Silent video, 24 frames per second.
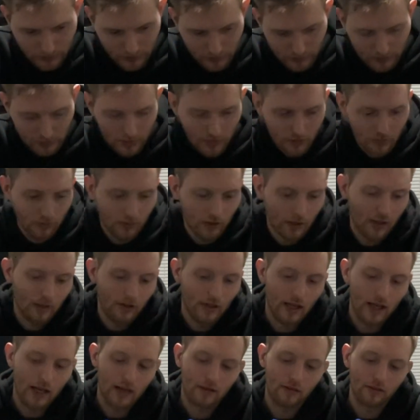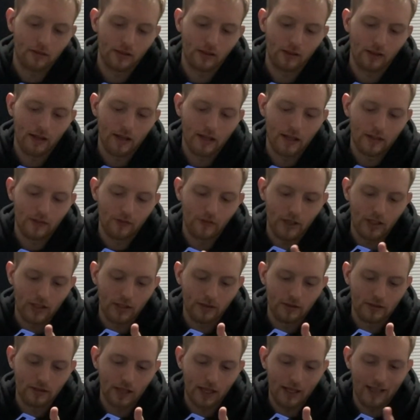I don't really know how to end
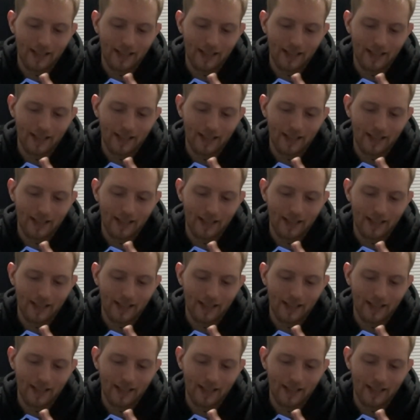videos.